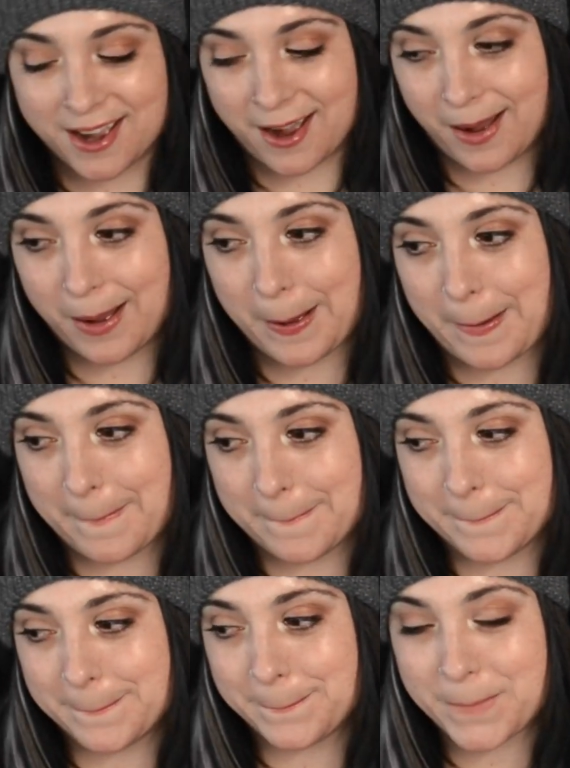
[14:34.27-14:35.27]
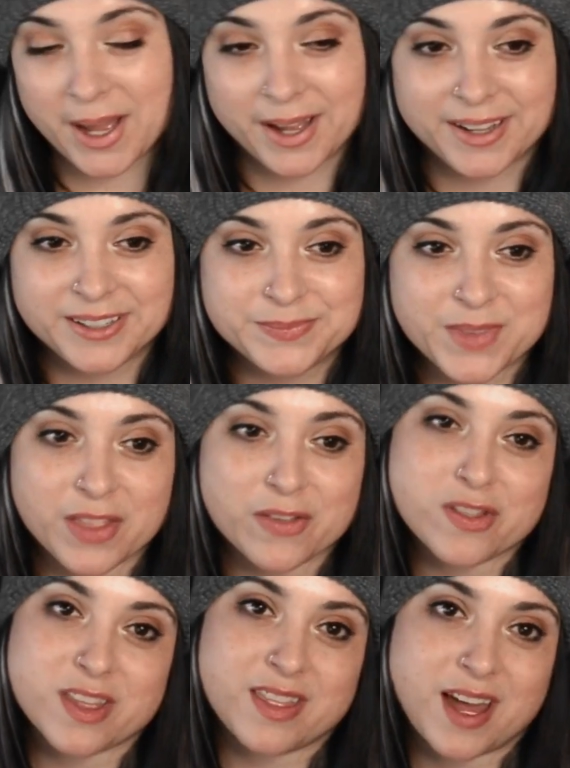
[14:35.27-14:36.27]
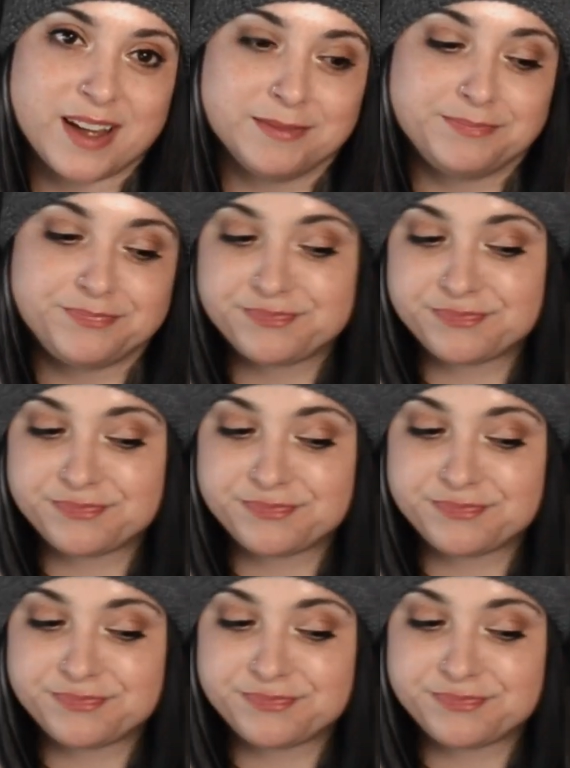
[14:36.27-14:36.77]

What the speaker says: But other than that,